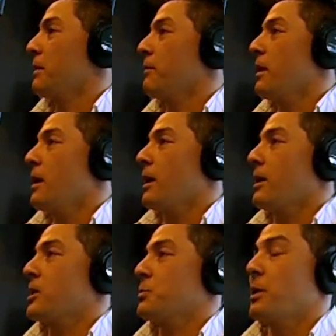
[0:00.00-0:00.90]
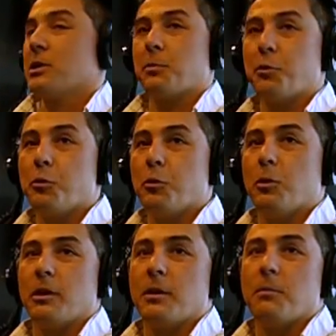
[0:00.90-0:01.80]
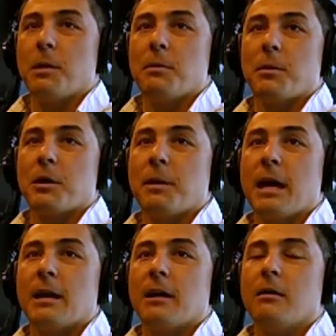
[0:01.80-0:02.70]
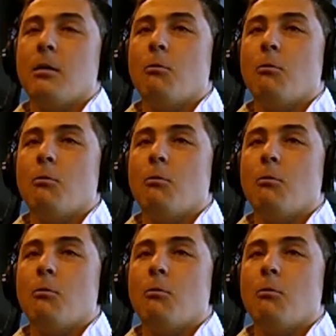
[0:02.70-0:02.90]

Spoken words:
a customer has a pool and maybe a cabana,